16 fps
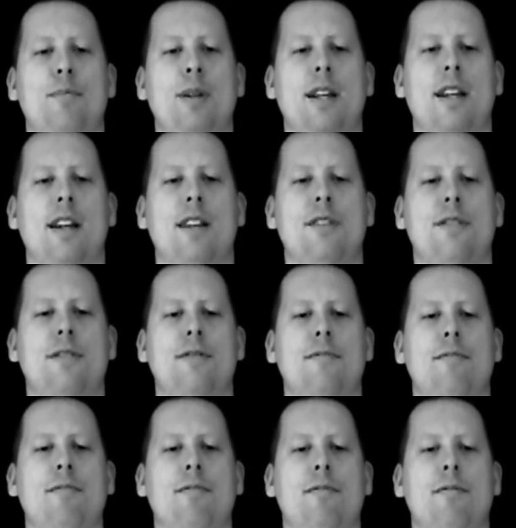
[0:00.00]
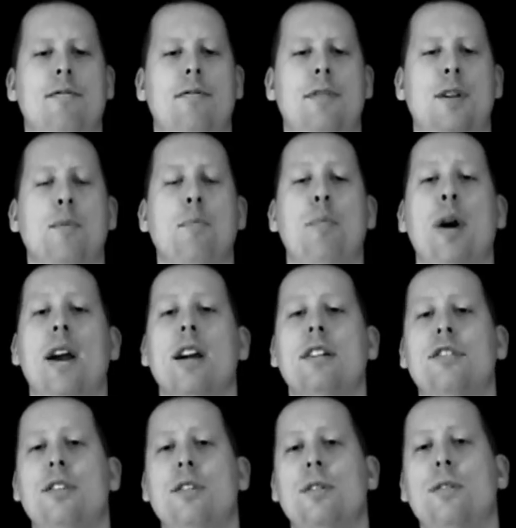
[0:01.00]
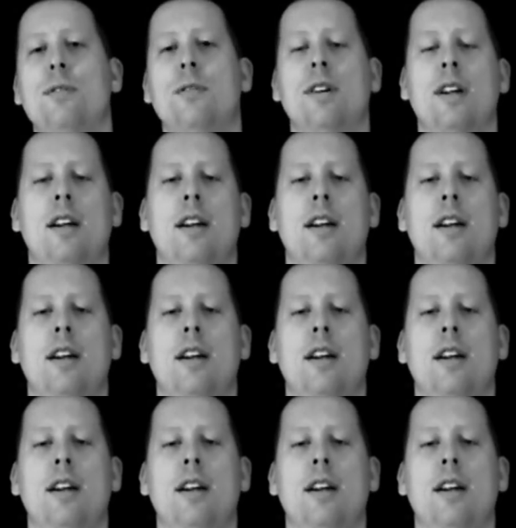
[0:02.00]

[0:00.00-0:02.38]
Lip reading: because compared to